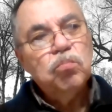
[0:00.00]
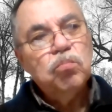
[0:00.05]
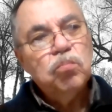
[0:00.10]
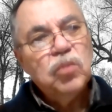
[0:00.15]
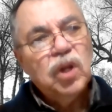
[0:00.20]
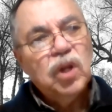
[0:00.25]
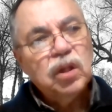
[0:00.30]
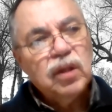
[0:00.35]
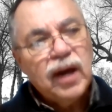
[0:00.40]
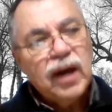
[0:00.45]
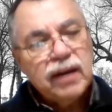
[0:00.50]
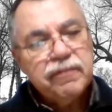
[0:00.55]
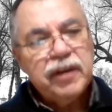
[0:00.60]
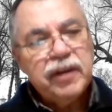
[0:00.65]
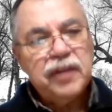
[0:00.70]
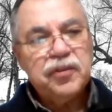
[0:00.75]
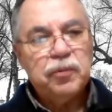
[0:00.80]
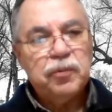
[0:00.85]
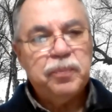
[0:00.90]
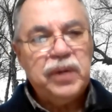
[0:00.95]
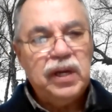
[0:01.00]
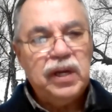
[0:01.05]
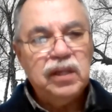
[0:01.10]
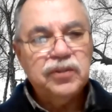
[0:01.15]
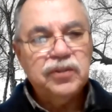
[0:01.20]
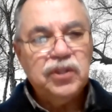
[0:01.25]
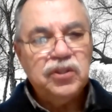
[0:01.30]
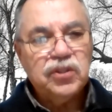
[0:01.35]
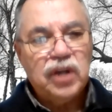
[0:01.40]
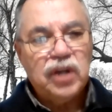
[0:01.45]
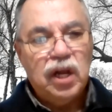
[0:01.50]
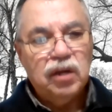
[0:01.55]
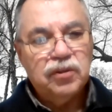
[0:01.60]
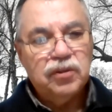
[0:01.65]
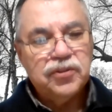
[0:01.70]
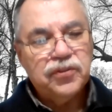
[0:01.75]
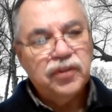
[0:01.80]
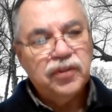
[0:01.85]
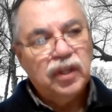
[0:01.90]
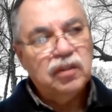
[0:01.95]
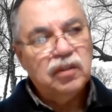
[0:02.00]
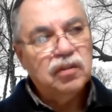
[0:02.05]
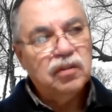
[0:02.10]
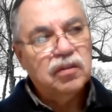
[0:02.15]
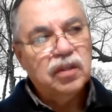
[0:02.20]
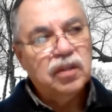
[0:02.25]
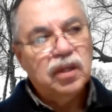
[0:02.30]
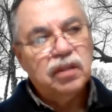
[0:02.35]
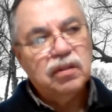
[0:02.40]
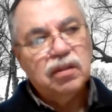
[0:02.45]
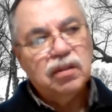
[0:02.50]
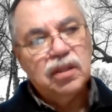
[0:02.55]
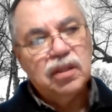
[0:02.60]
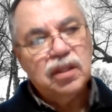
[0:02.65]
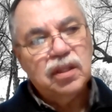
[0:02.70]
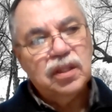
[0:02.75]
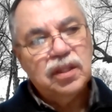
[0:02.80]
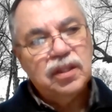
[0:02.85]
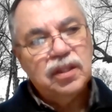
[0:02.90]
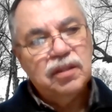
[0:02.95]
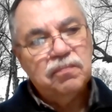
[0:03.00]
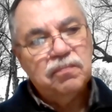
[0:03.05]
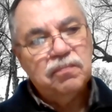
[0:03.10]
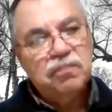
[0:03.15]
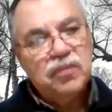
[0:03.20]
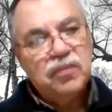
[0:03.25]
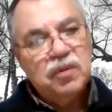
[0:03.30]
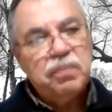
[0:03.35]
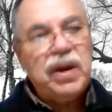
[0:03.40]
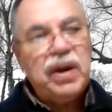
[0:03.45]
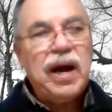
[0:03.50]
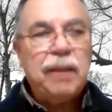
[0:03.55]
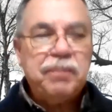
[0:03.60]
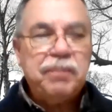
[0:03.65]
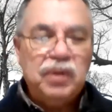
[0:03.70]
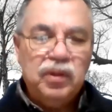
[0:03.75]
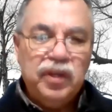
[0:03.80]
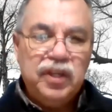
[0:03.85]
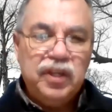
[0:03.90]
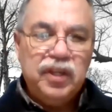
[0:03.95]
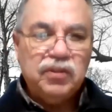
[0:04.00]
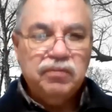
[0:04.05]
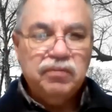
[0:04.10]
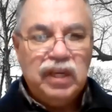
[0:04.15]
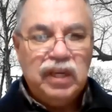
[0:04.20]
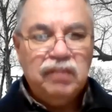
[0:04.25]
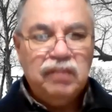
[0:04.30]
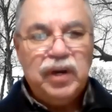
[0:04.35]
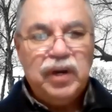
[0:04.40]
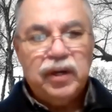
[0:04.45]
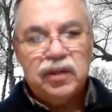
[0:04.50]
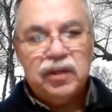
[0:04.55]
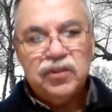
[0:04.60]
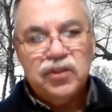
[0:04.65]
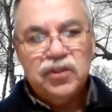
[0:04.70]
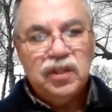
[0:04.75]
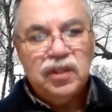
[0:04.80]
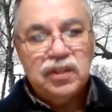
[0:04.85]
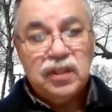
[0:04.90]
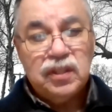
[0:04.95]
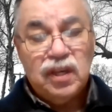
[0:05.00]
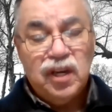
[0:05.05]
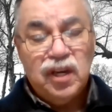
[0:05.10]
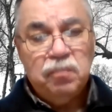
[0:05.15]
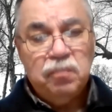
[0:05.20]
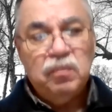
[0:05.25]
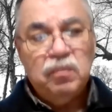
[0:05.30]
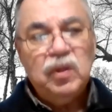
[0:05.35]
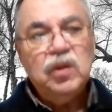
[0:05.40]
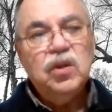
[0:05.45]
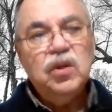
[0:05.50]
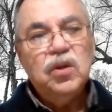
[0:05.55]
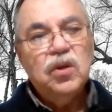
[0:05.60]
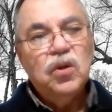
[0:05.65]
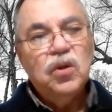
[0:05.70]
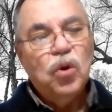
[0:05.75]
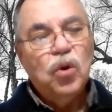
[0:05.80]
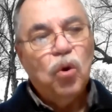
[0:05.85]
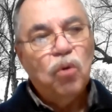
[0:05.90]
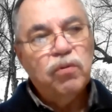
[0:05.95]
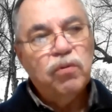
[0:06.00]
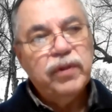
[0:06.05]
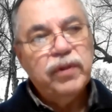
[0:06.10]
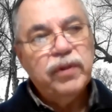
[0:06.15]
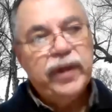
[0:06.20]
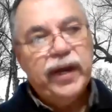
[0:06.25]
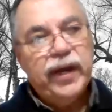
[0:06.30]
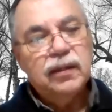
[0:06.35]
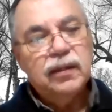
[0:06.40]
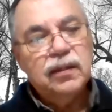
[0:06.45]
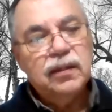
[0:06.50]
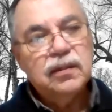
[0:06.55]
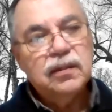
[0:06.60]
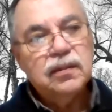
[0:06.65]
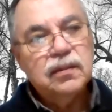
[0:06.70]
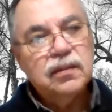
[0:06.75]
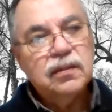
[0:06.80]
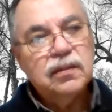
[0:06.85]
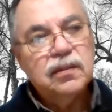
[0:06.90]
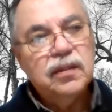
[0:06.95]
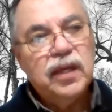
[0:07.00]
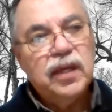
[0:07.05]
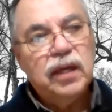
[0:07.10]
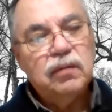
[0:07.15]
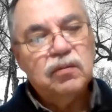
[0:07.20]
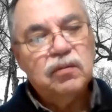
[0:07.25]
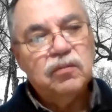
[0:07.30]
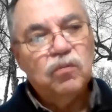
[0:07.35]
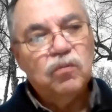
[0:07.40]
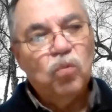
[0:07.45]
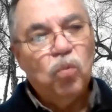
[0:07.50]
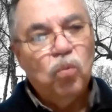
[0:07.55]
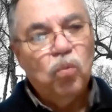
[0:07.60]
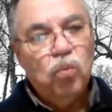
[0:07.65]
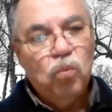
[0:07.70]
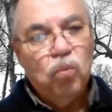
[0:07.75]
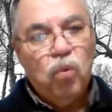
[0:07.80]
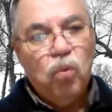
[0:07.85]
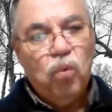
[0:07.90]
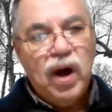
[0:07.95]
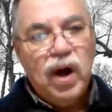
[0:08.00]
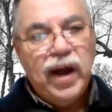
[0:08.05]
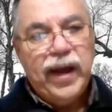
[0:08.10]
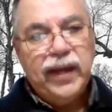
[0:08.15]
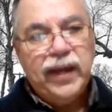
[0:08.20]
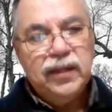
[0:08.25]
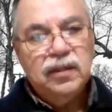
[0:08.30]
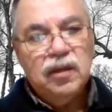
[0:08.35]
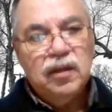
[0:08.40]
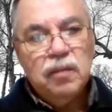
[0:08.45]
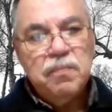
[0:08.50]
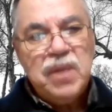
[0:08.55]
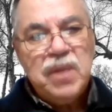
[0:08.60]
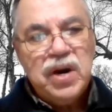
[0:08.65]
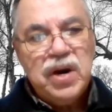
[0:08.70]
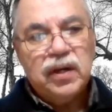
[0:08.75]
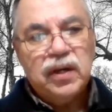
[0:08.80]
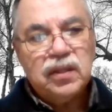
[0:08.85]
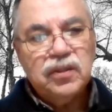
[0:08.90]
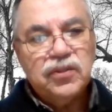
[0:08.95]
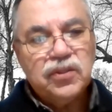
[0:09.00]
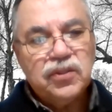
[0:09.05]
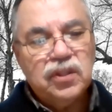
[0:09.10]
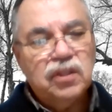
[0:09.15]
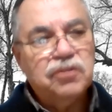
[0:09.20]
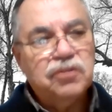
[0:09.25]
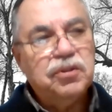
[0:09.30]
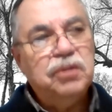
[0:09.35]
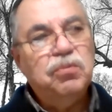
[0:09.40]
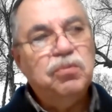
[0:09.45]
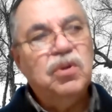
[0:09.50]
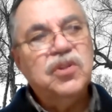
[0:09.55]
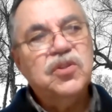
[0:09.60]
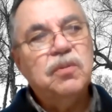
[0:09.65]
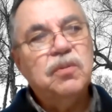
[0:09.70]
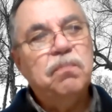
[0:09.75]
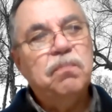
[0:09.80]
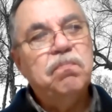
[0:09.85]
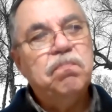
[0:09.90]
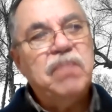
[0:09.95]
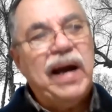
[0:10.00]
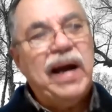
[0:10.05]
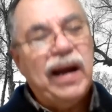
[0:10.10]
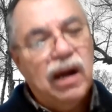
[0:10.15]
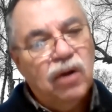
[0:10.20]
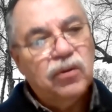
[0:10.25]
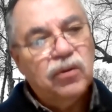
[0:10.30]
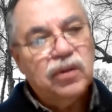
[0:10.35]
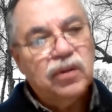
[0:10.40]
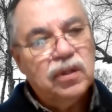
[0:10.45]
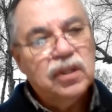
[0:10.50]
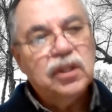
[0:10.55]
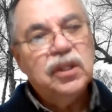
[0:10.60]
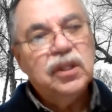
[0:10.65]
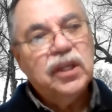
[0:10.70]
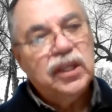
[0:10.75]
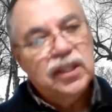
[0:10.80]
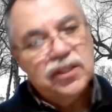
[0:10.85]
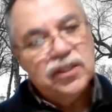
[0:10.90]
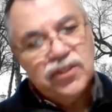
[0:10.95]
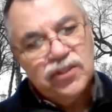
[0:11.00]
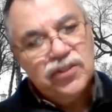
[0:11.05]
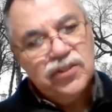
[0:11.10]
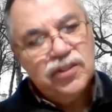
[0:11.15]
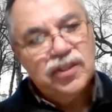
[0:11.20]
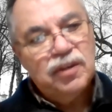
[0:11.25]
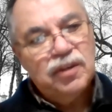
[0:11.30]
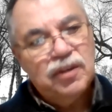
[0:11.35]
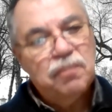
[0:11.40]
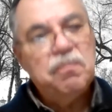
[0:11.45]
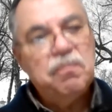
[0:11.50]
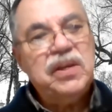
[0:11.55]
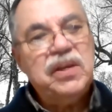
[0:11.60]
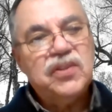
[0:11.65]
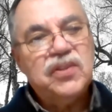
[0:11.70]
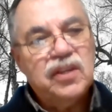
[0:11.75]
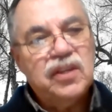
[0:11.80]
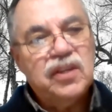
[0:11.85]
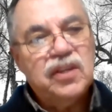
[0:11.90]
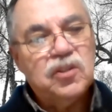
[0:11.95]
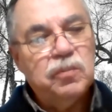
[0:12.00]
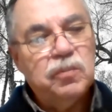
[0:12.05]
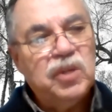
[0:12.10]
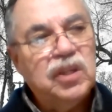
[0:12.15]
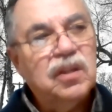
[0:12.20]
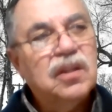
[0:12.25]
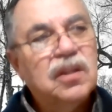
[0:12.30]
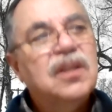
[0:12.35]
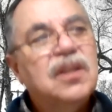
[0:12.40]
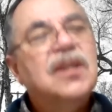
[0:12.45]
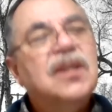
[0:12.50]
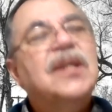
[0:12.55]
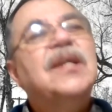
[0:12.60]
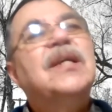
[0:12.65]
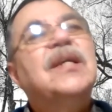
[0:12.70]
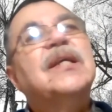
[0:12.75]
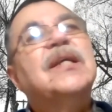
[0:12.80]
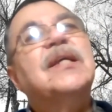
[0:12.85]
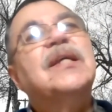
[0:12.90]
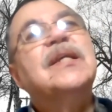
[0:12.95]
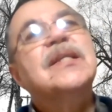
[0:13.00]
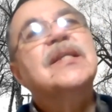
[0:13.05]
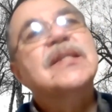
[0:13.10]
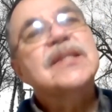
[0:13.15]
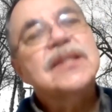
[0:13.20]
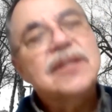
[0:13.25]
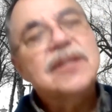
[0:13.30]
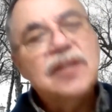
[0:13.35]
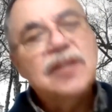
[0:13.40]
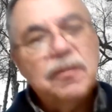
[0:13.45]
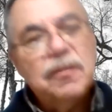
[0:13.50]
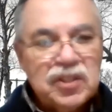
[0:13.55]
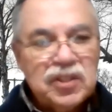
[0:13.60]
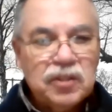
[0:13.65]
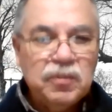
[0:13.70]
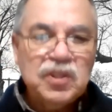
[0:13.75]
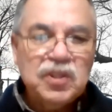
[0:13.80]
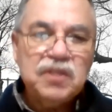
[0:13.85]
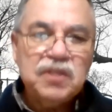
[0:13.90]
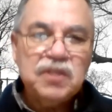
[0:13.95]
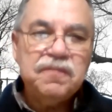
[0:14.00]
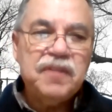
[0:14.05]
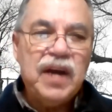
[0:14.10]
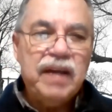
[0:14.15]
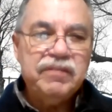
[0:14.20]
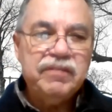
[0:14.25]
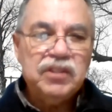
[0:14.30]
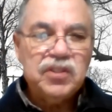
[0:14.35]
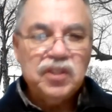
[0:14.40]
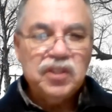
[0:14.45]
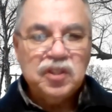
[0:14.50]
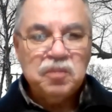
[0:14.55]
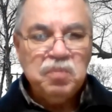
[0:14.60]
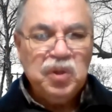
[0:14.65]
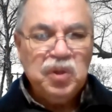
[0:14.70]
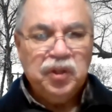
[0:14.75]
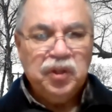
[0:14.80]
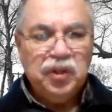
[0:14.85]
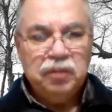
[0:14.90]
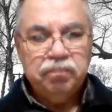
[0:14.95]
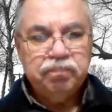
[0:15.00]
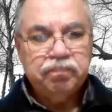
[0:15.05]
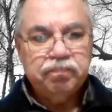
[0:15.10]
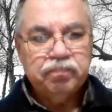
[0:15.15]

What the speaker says: A lot of anthropology scholars think that the population of Native Americans in the time over that wide America's country was about, and this is their best guesstimate, some estimates 5 to 6 million,